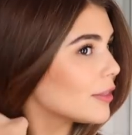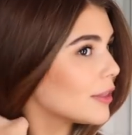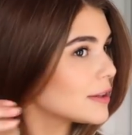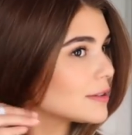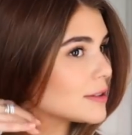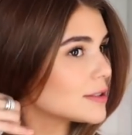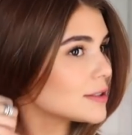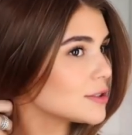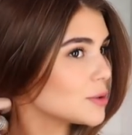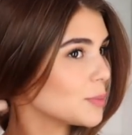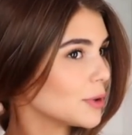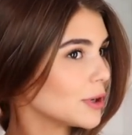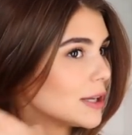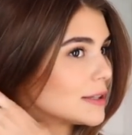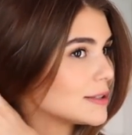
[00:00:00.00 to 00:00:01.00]
This is
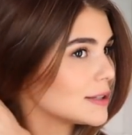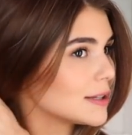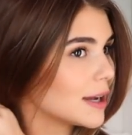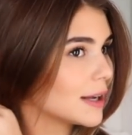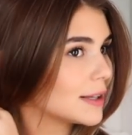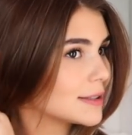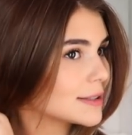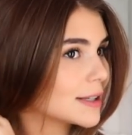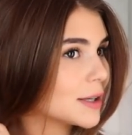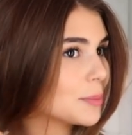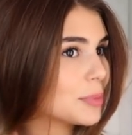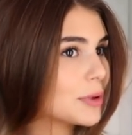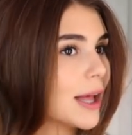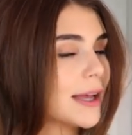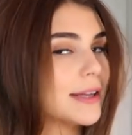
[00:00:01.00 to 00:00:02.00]
super easy and it's gonna
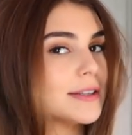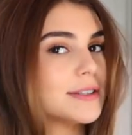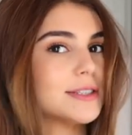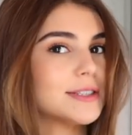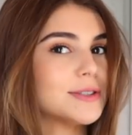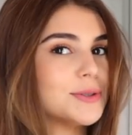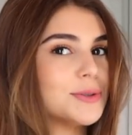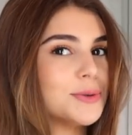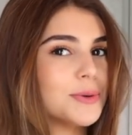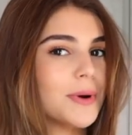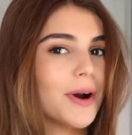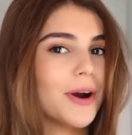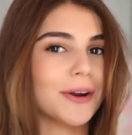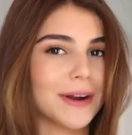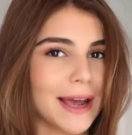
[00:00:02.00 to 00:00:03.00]
play into
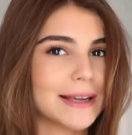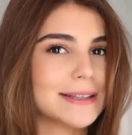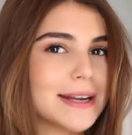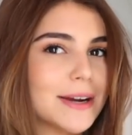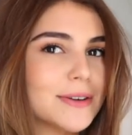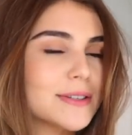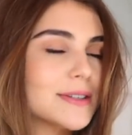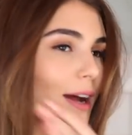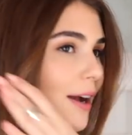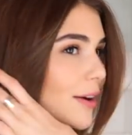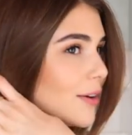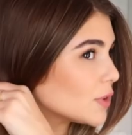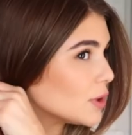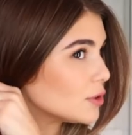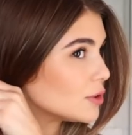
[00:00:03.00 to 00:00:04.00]
our next
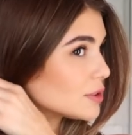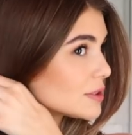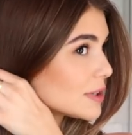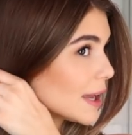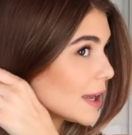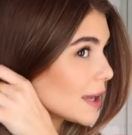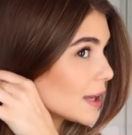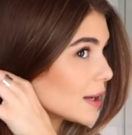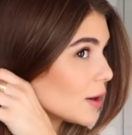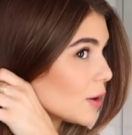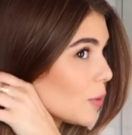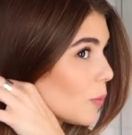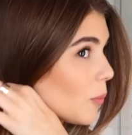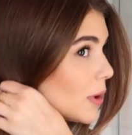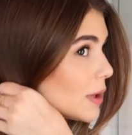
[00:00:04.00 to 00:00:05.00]
hairstyle. You just take
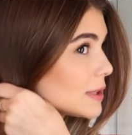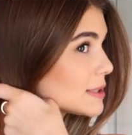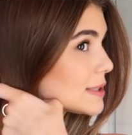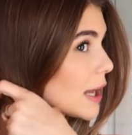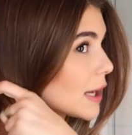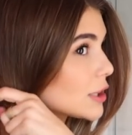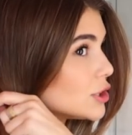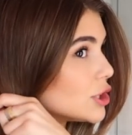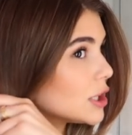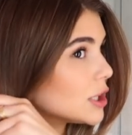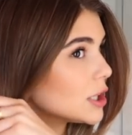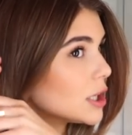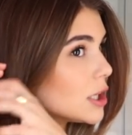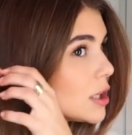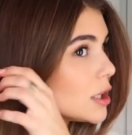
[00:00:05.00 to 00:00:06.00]
one section
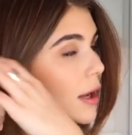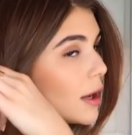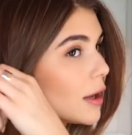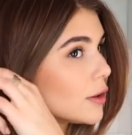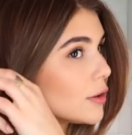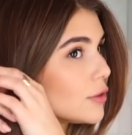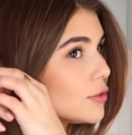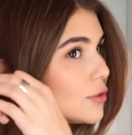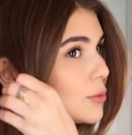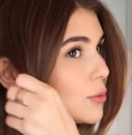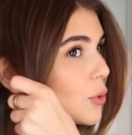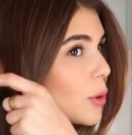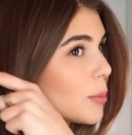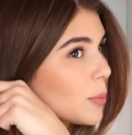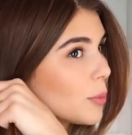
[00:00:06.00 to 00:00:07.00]
and do
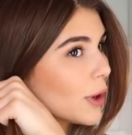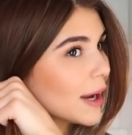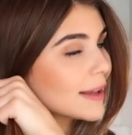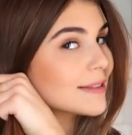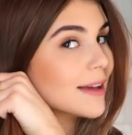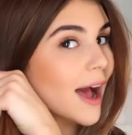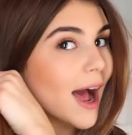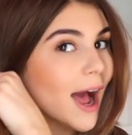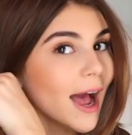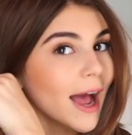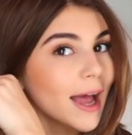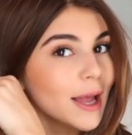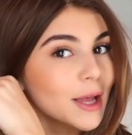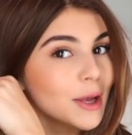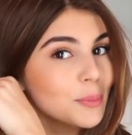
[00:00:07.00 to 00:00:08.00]
normal braids.
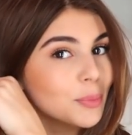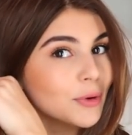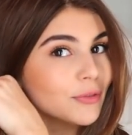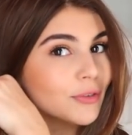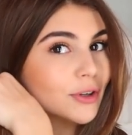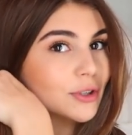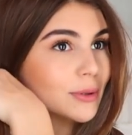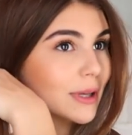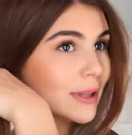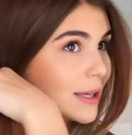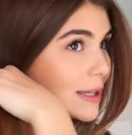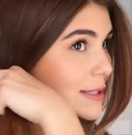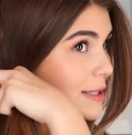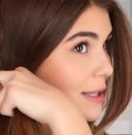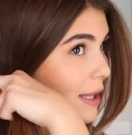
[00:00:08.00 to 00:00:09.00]
I prefer doing
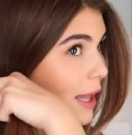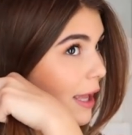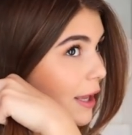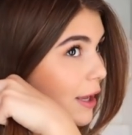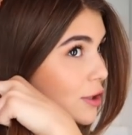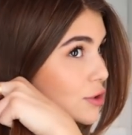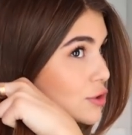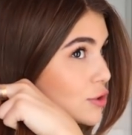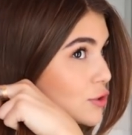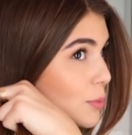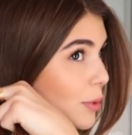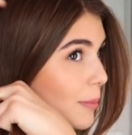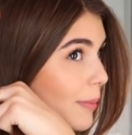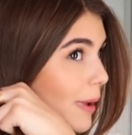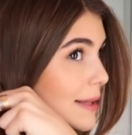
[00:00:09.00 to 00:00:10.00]
this like
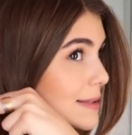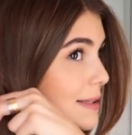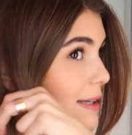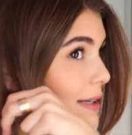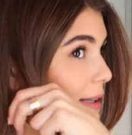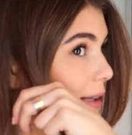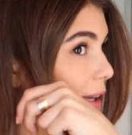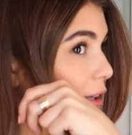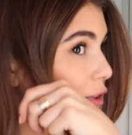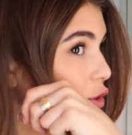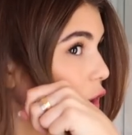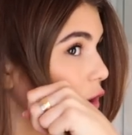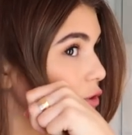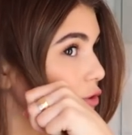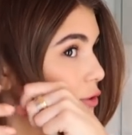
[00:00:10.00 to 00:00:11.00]
super messy and like
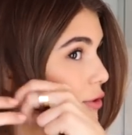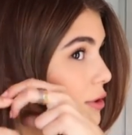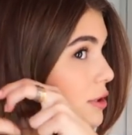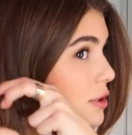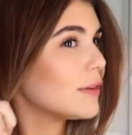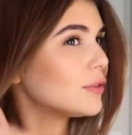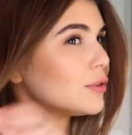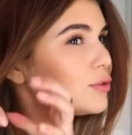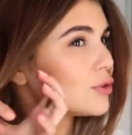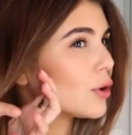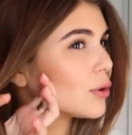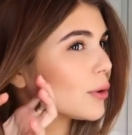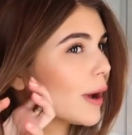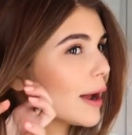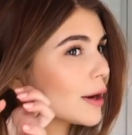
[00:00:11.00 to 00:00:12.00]
tousled. If you
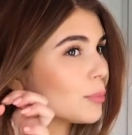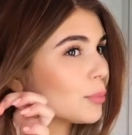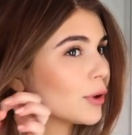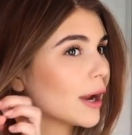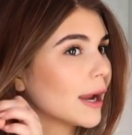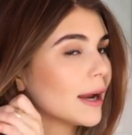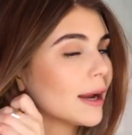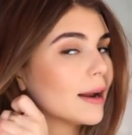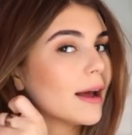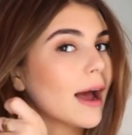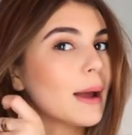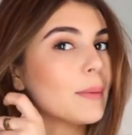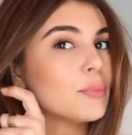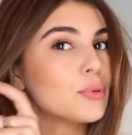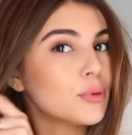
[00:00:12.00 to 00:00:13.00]
don't know how to braid,
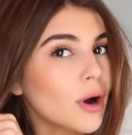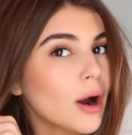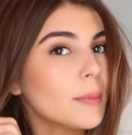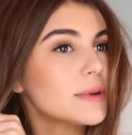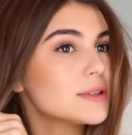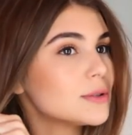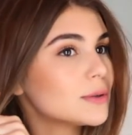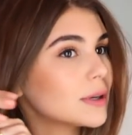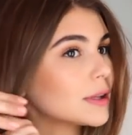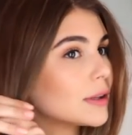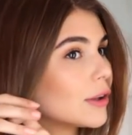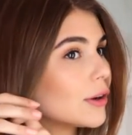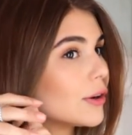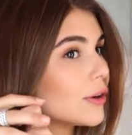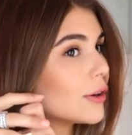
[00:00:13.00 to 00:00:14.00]
I promise you
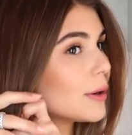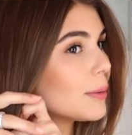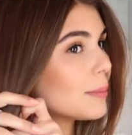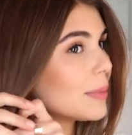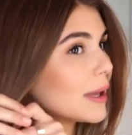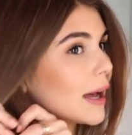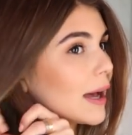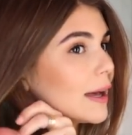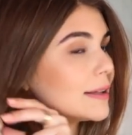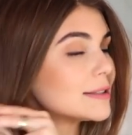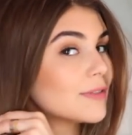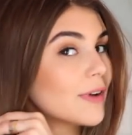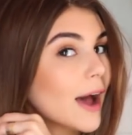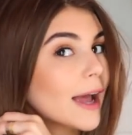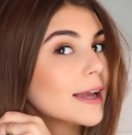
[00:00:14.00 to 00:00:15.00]
can learn, because
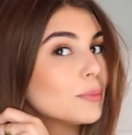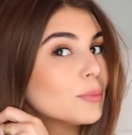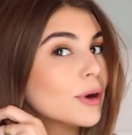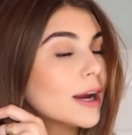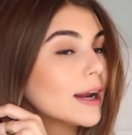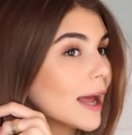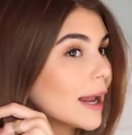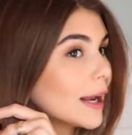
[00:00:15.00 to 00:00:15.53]
if I can braid,